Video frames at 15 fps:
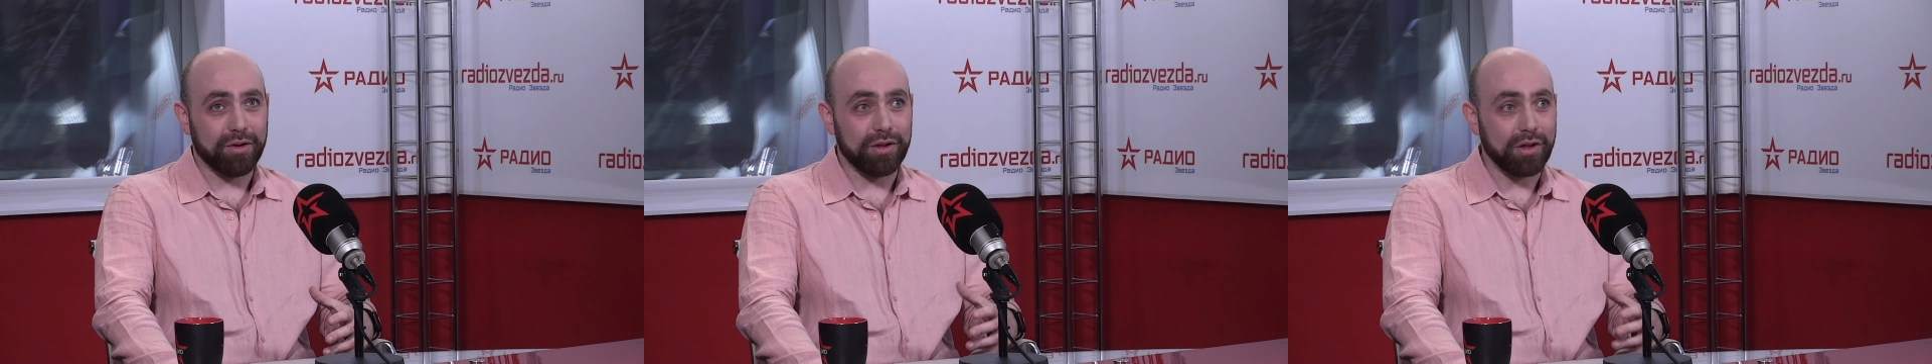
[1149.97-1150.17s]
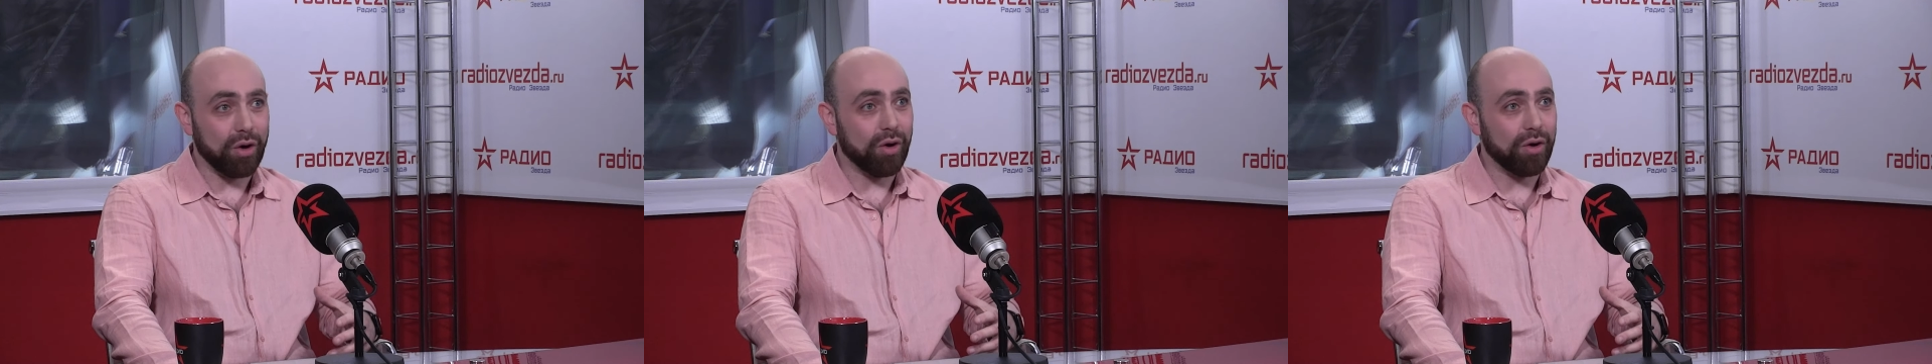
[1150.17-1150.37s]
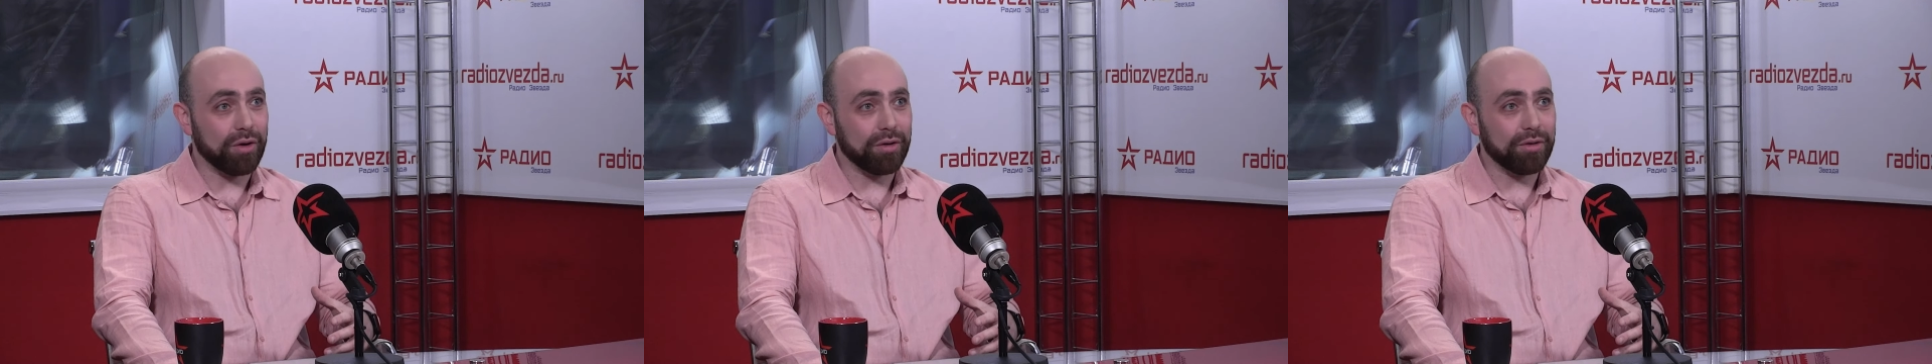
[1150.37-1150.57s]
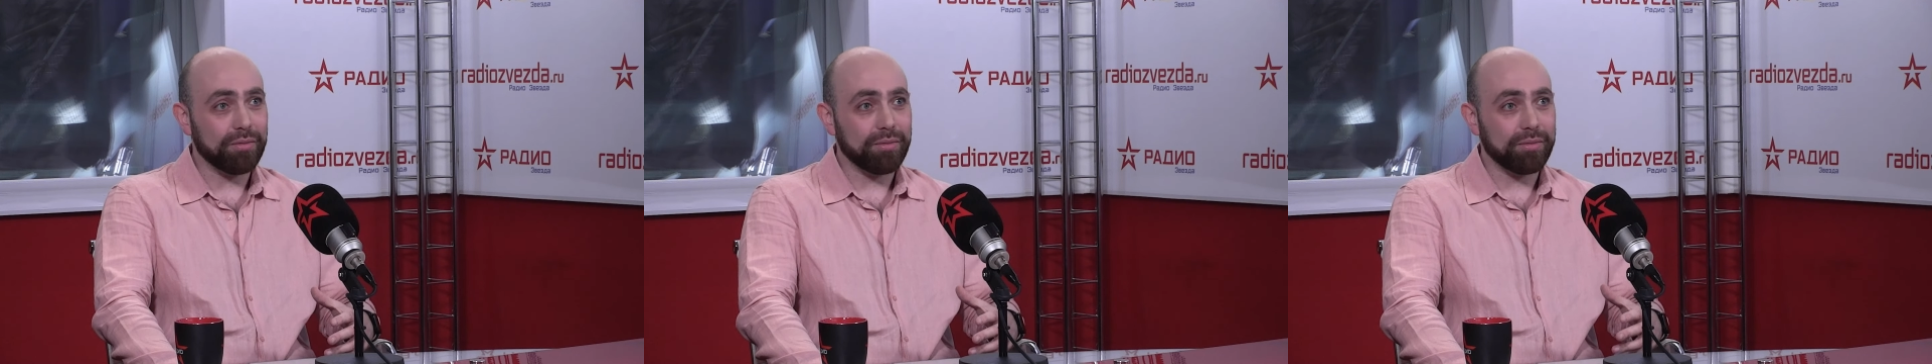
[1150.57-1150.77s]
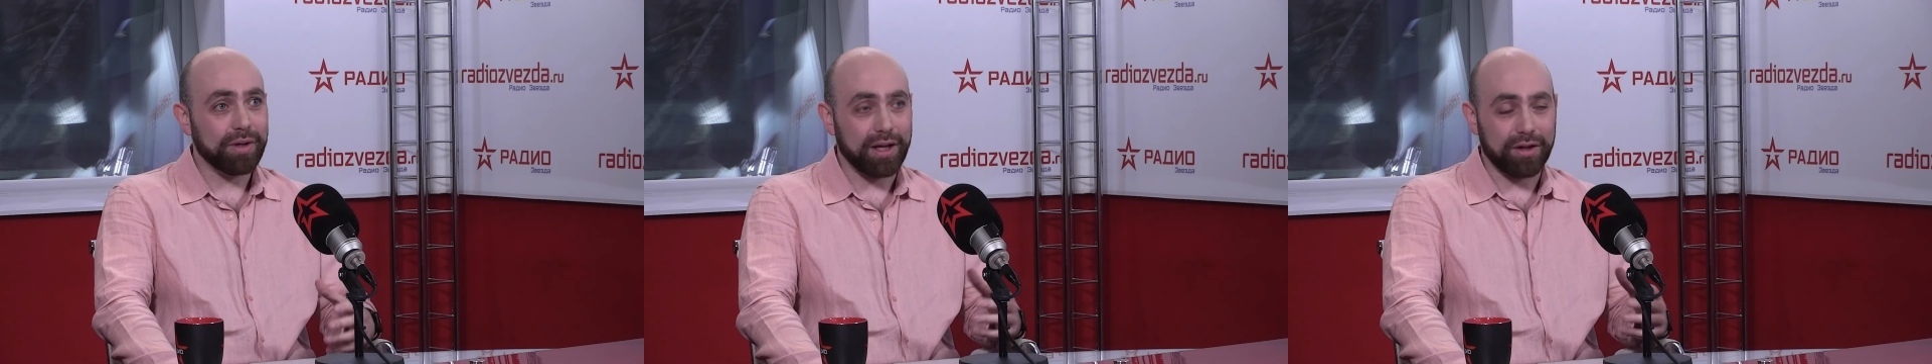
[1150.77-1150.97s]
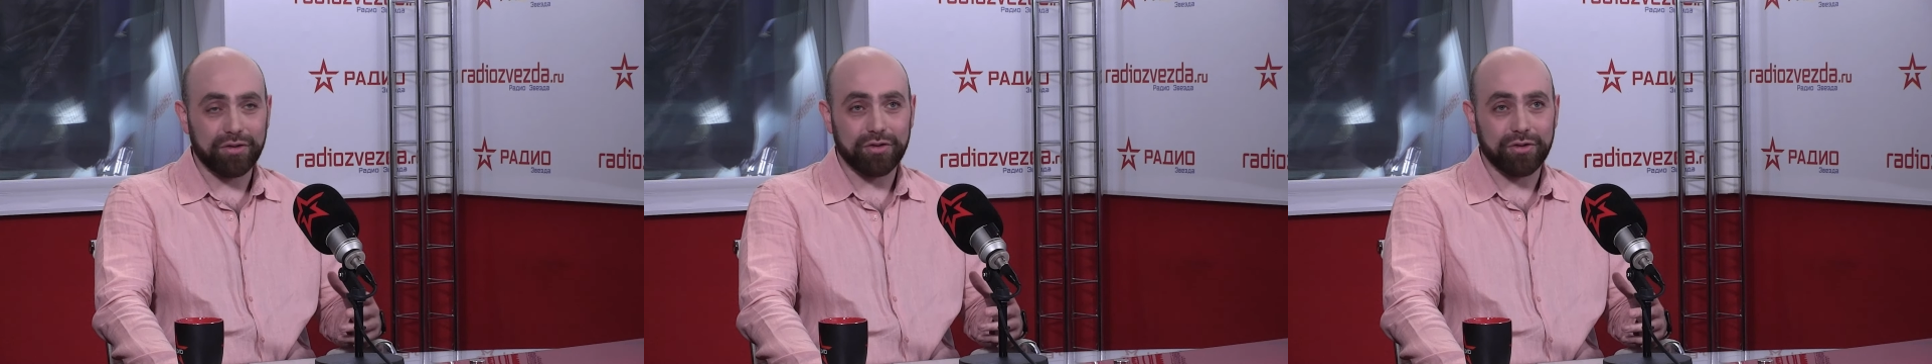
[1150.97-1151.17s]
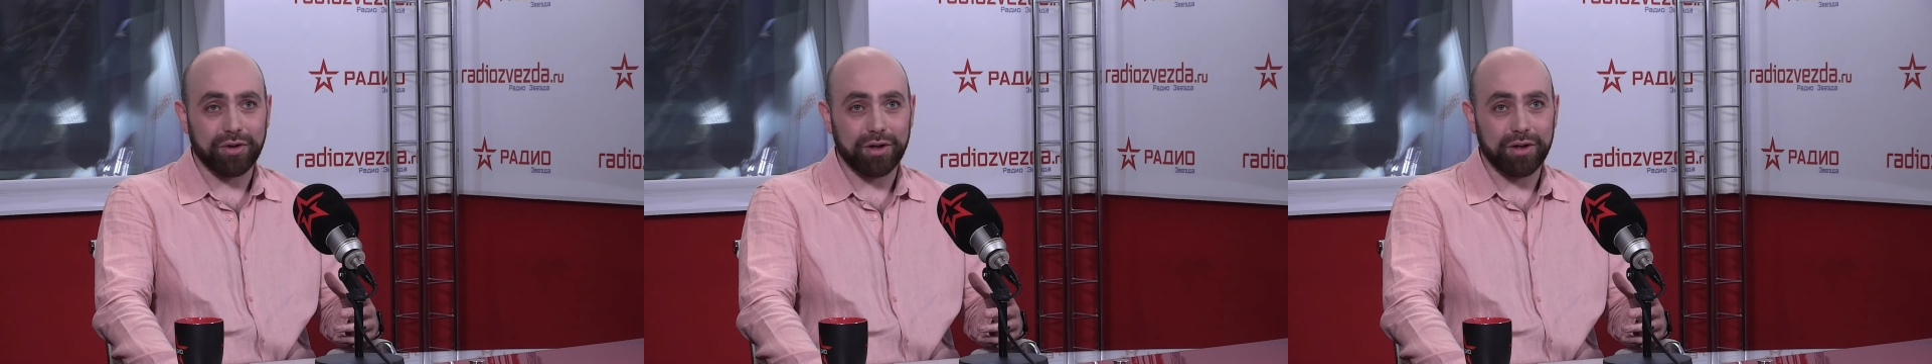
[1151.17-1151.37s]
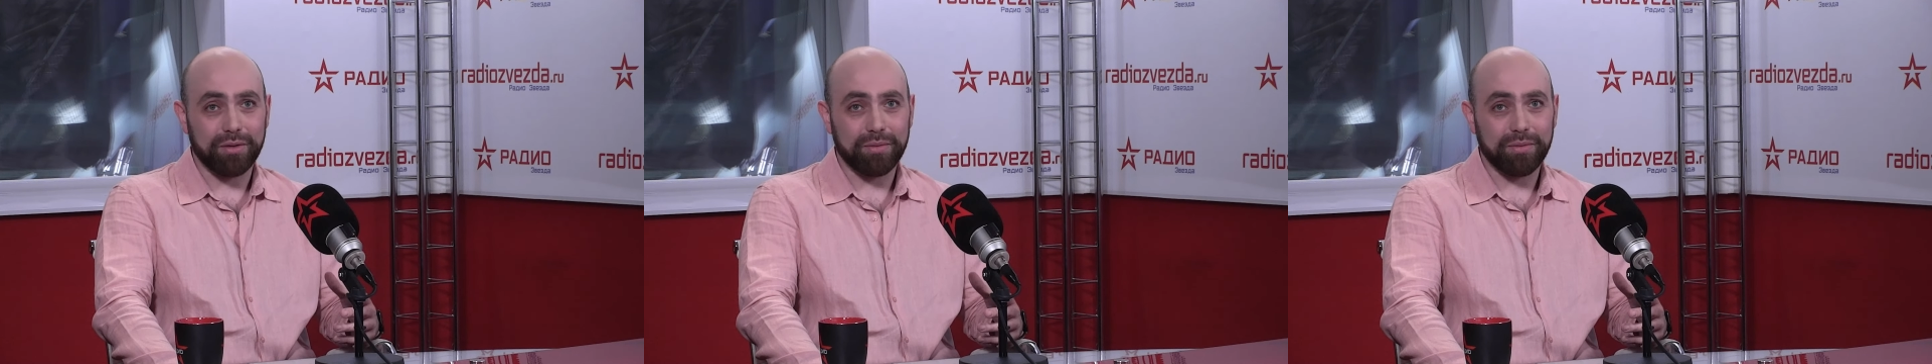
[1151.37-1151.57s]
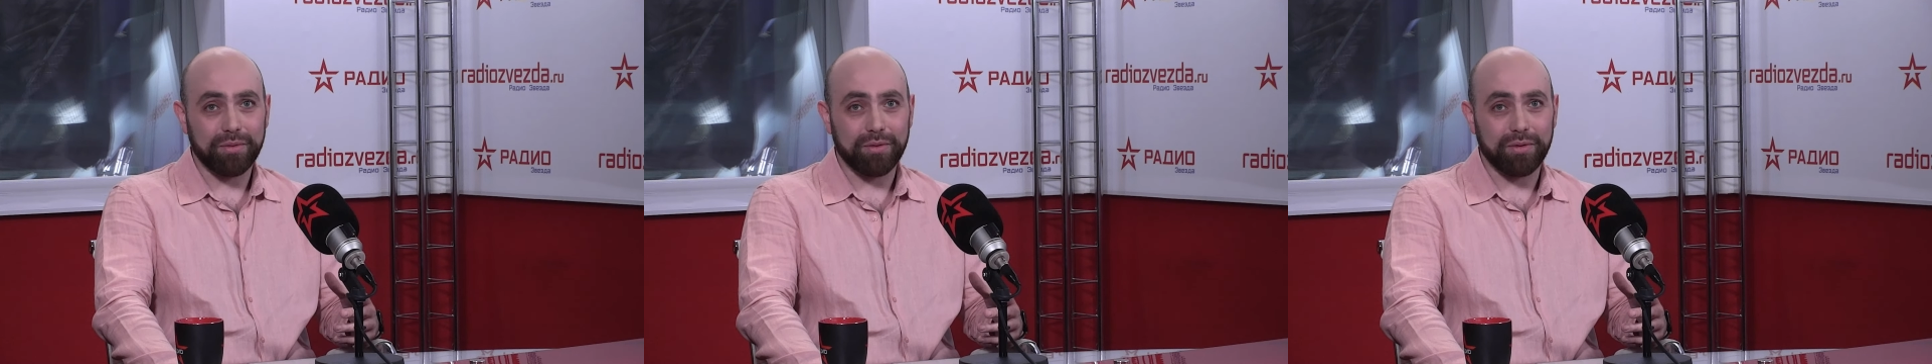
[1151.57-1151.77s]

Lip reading: long history,